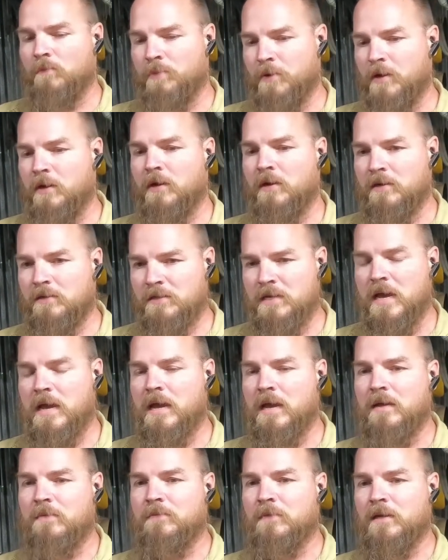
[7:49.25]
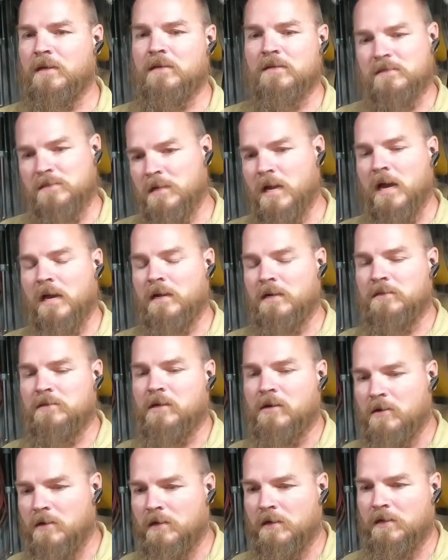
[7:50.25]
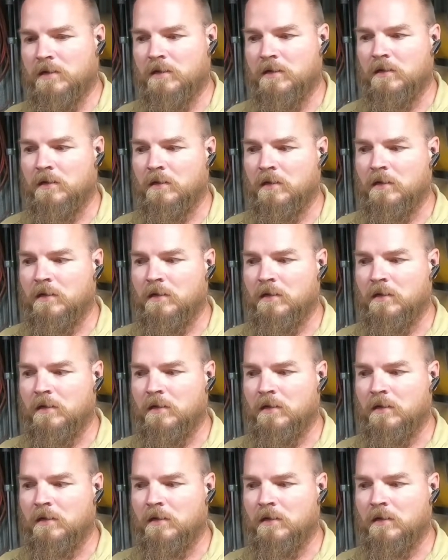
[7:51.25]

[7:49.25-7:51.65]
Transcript: period of time that is not eternity,